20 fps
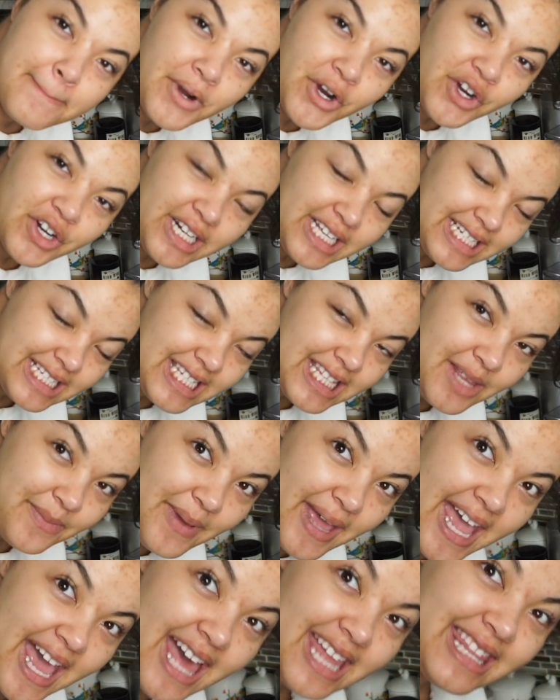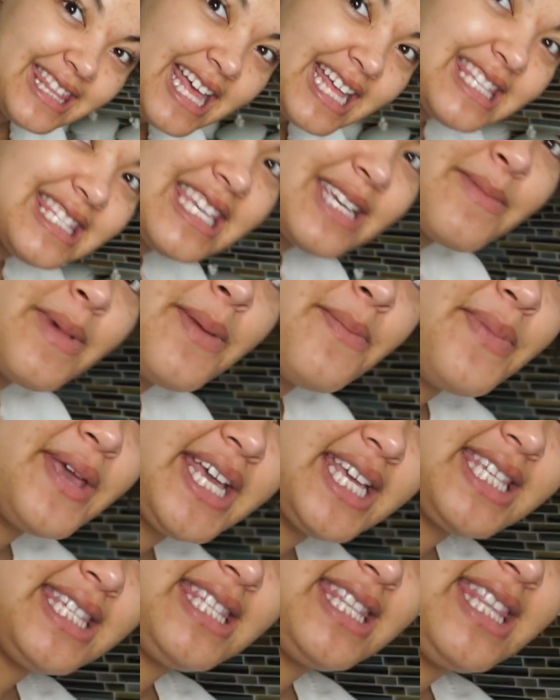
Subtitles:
burn it to the pan. That's like my biggest